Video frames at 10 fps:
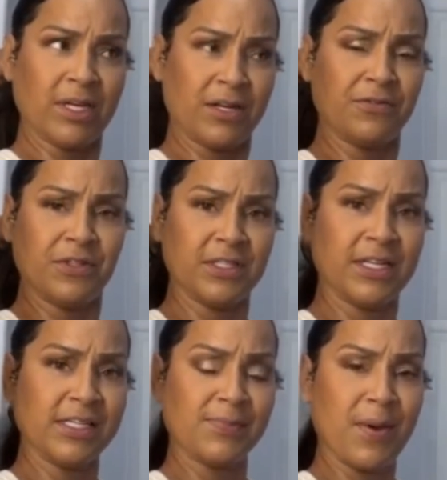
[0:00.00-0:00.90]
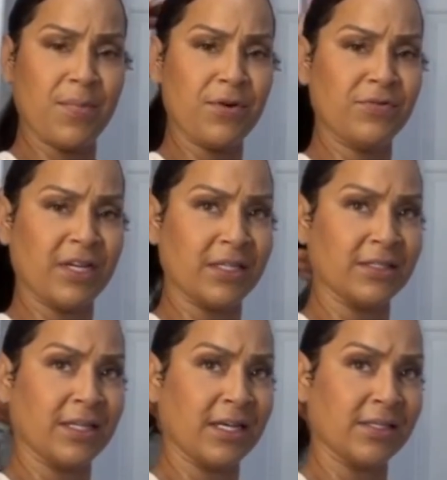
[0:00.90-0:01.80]
kind of feeling like it's my birthday.
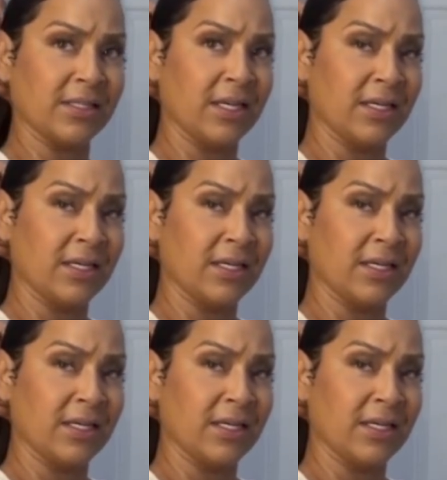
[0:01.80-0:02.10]
Like